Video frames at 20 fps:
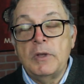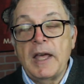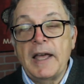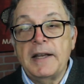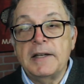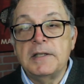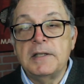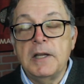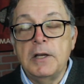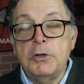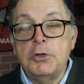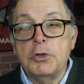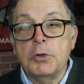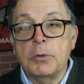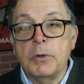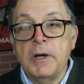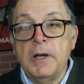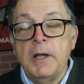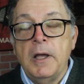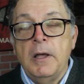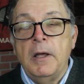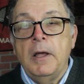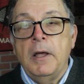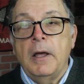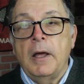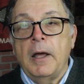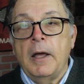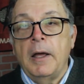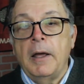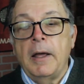that century,
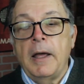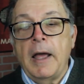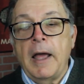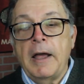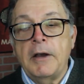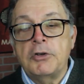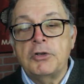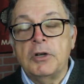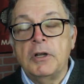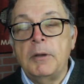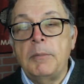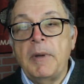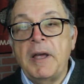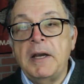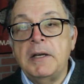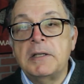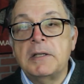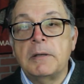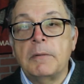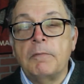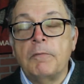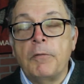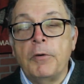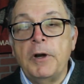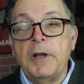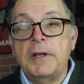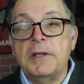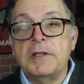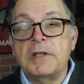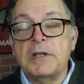actually made some
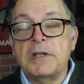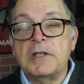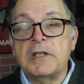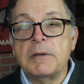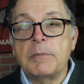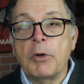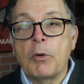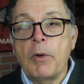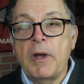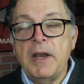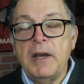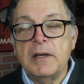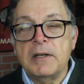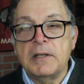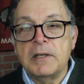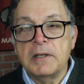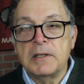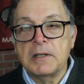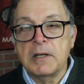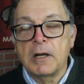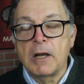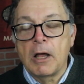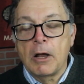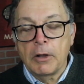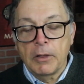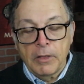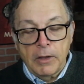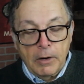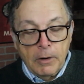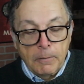friends and some acquaintances
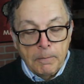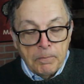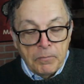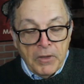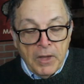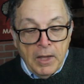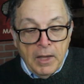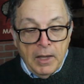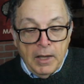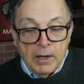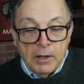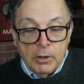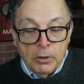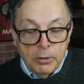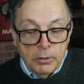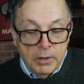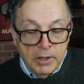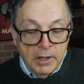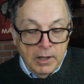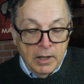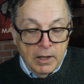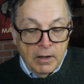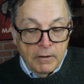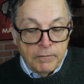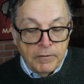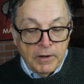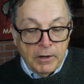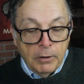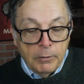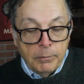along there, including
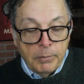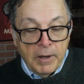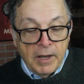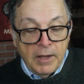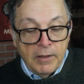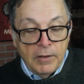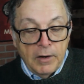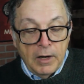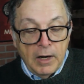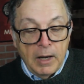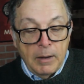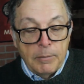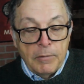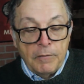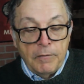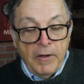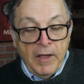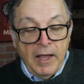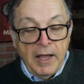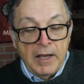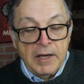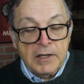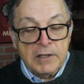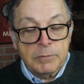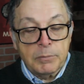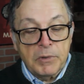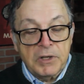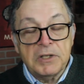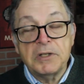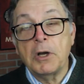a fellow by the name of
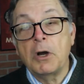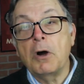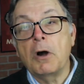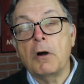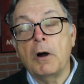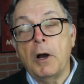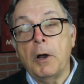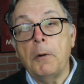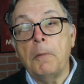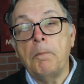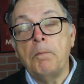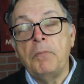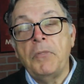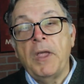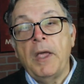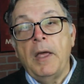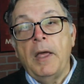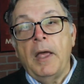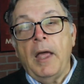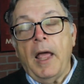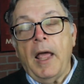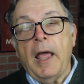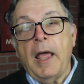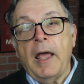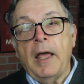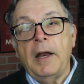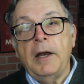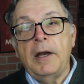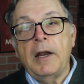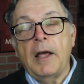Haz Mazzaro.
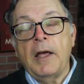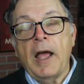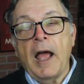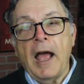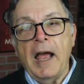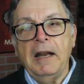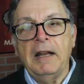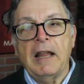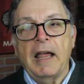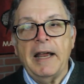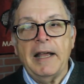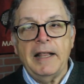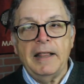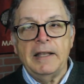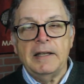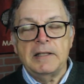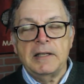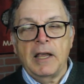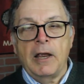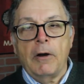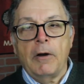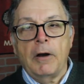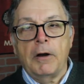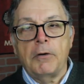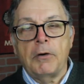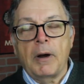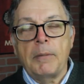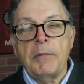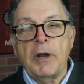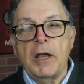And I like this
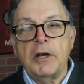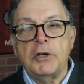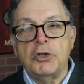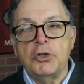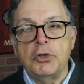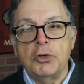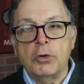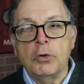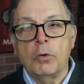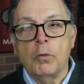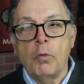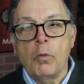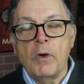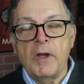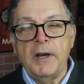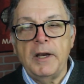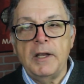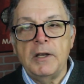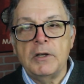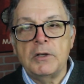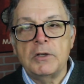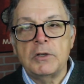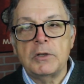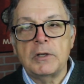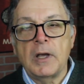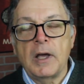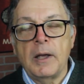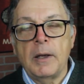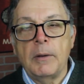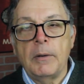character. I'm not sure what
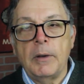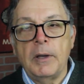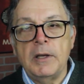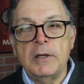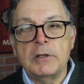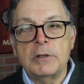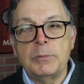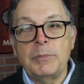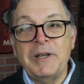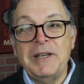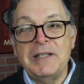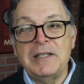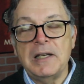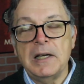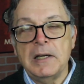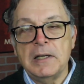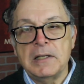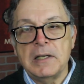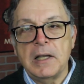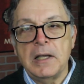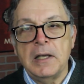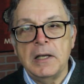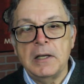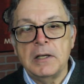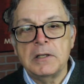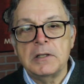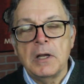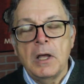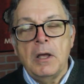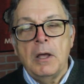his species
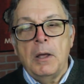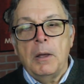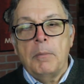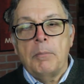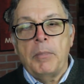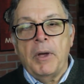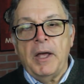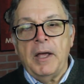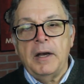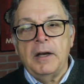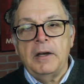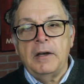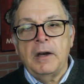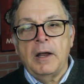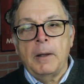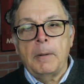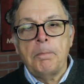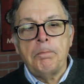is, but